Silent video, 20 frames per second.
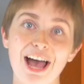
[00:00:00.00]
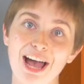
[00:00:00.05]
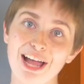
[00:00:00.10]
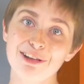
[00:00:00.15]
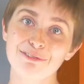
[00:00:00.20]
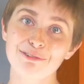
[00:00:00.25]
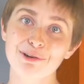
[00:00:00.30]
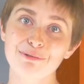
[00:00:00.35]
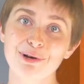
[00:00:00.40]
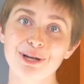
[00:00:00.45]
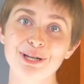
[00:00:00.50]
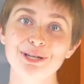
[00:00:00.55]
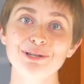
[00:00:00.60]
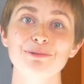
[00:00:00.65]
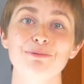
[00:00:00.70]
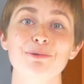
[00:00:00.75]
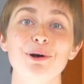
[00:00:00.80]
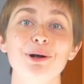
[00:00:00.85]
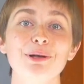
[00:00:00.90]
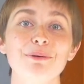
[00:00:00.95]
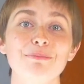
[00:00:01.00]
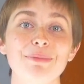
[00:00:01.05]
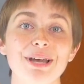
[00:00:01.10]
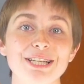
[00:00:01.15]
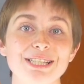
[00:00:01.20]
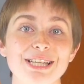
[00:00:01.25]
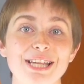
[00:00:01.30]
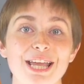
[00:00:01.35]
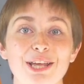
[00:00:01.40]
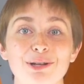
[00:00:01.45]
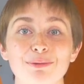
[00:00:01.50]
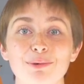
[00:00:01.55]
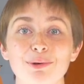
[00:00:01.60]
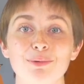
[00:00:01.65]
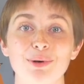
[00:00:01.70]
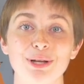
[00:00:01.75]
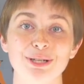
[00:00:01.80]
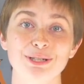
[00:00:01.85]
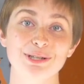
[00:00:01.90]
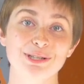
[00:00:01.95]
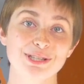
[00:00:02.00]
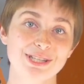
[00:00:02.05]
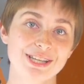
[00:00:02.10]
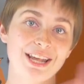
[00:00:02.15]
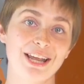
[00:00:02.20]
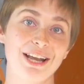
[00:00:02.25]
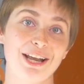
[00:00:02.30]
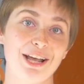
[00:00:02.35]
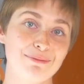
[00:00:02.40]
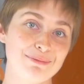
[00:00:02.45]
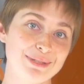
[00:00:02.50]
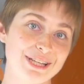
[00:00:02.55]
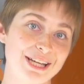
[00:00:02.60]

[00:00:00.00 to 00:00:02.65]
Hi everyone, welcome back to Animal Wonders, and I'm